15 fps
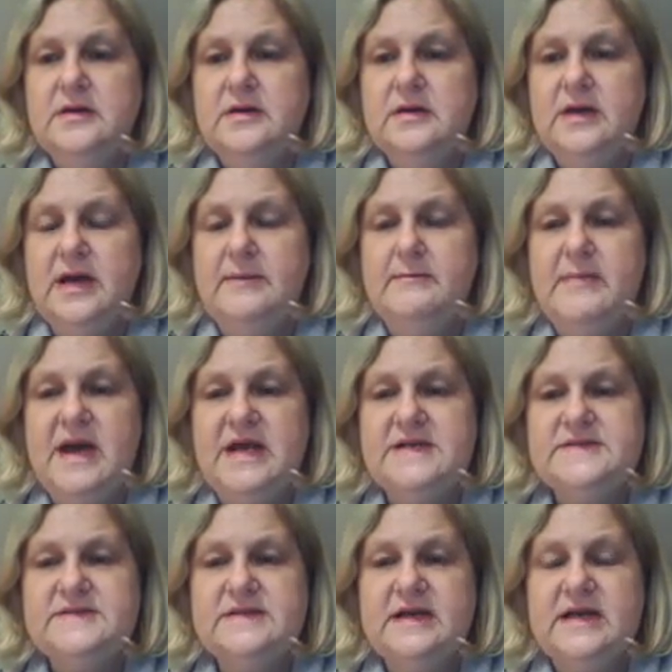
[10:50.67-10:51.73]
And
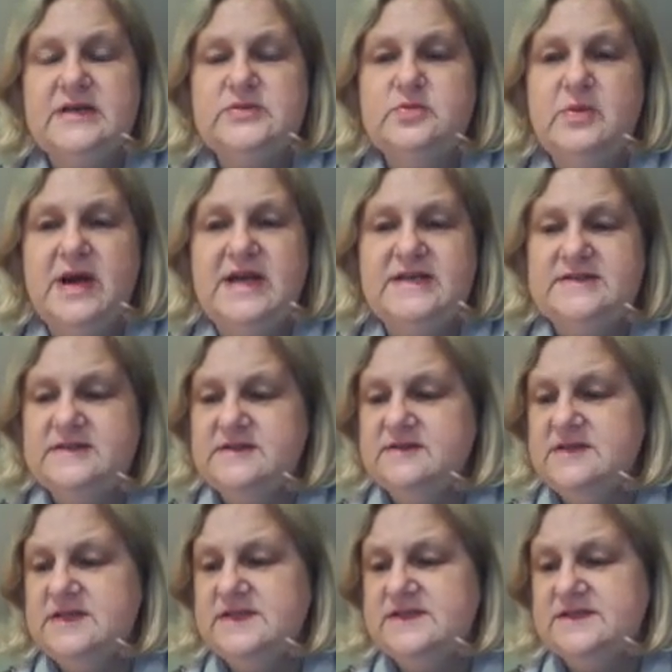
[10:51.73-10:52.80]
mass and weight at
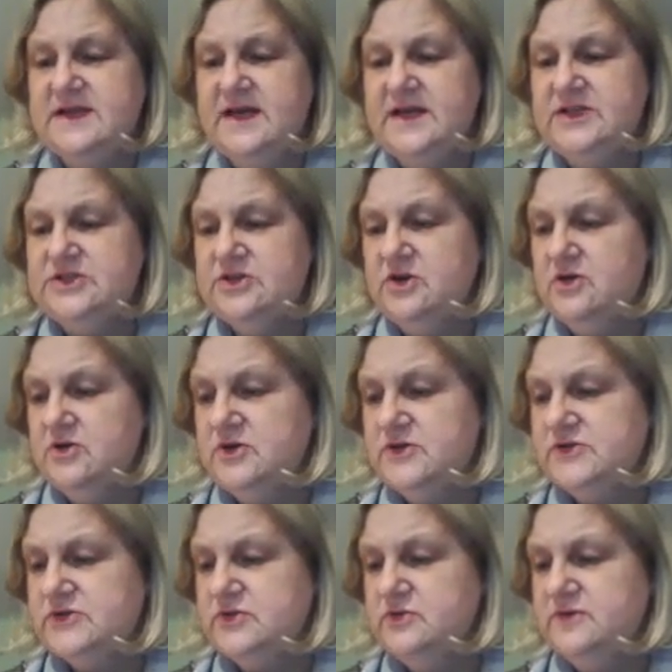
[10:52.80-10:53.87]
this stage are
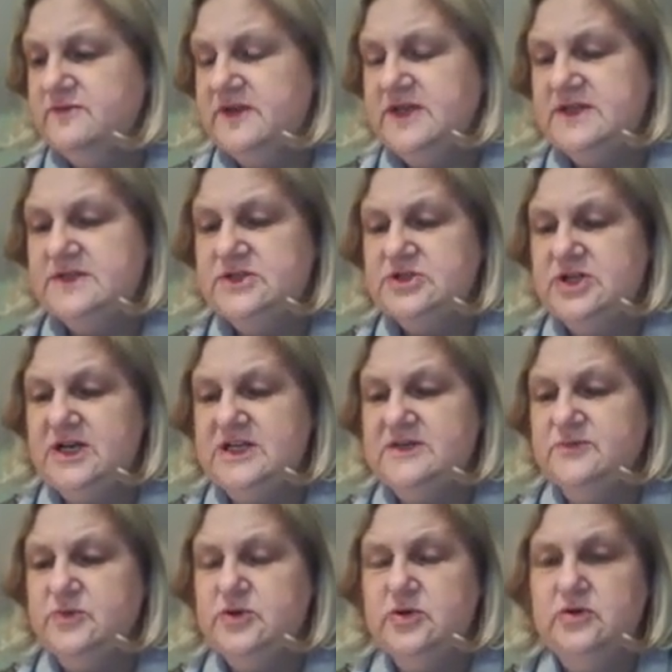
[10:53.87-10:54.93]
sort of
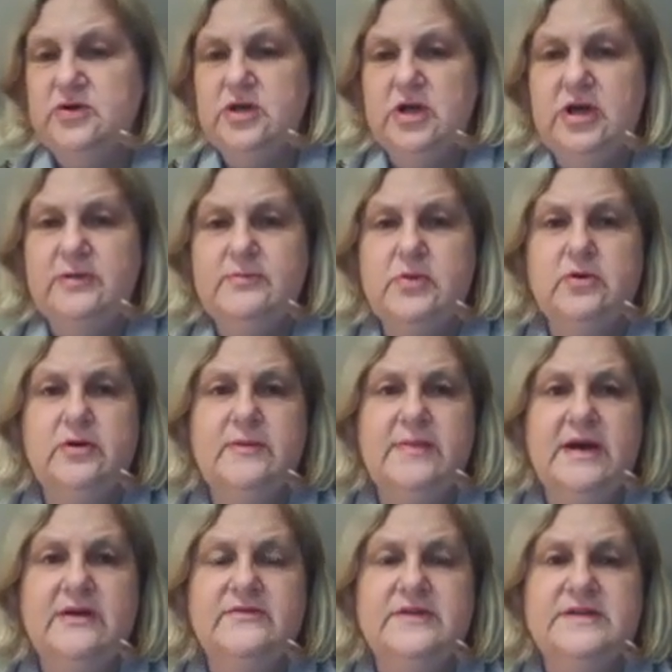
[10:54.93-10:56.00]
interchangeable. You'll learn more
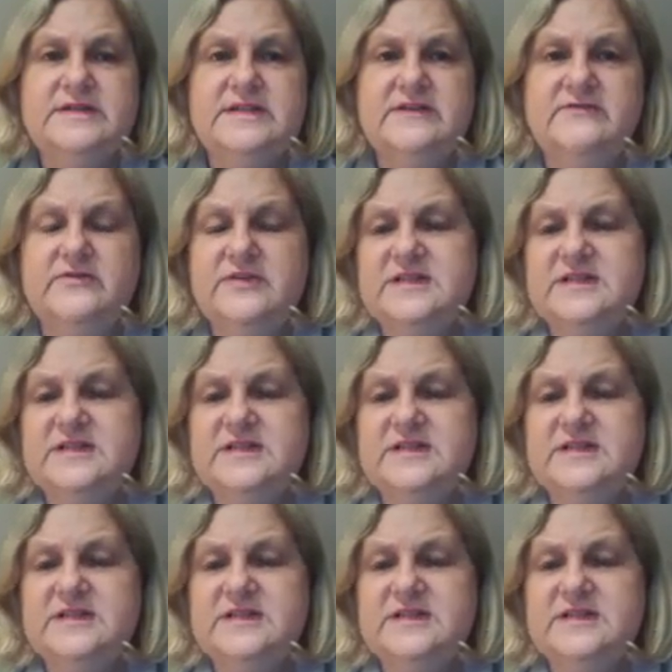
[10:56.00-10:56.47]
about the difference